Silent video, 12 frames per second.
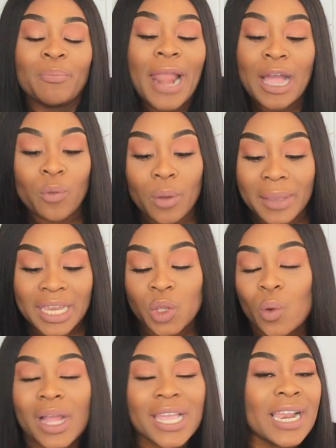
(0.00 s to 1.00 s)
black women
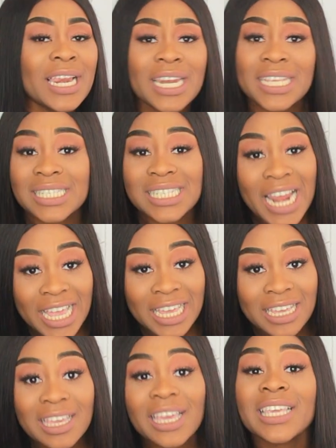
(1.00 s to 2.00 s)
who are killing and
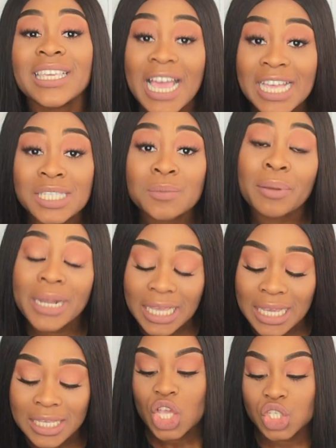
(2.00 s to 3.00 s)
slaying, yes
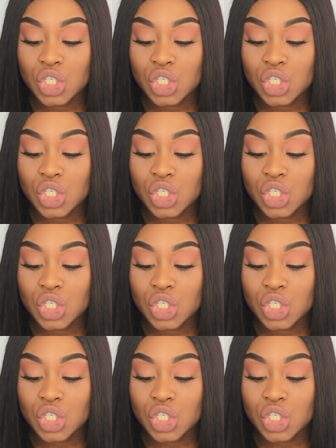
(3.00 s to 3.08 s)
please.